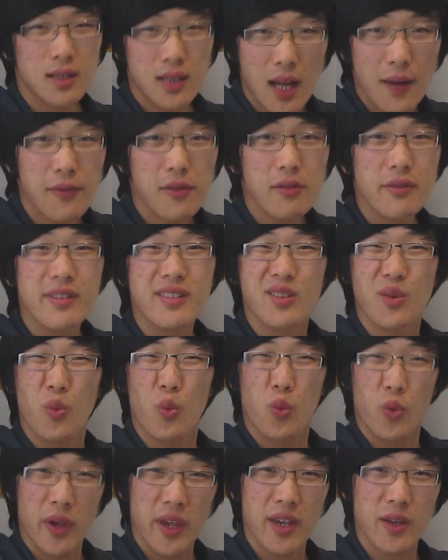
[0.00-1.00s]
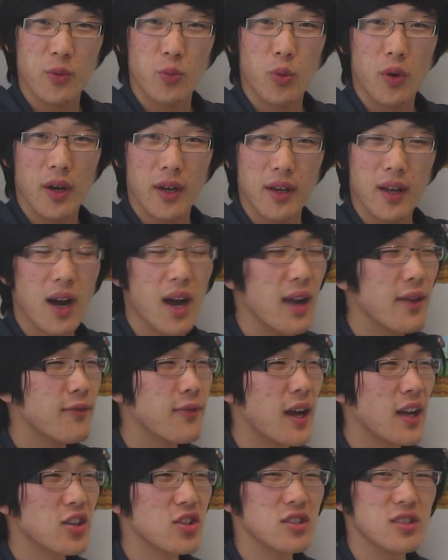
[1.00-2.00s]
Glover is a weird one. I've
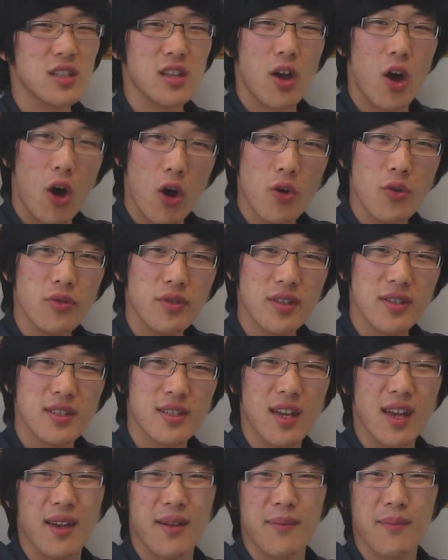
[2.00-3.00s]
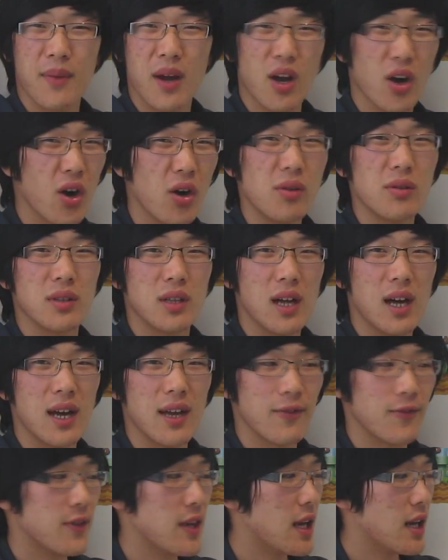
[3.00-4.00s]
actually owned this game my whole
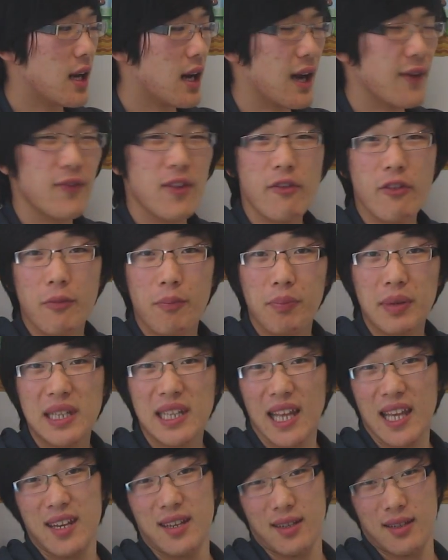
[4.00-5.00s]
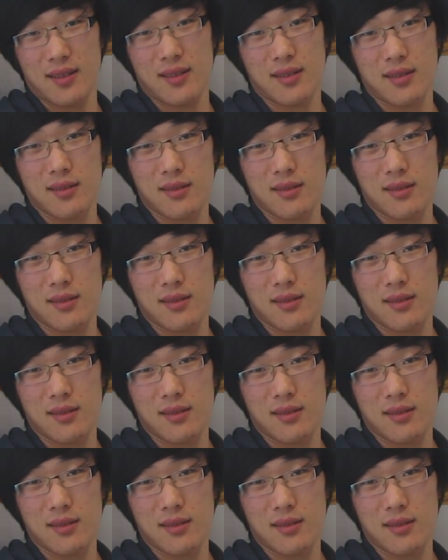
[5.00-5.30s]
life, yet I've never played it.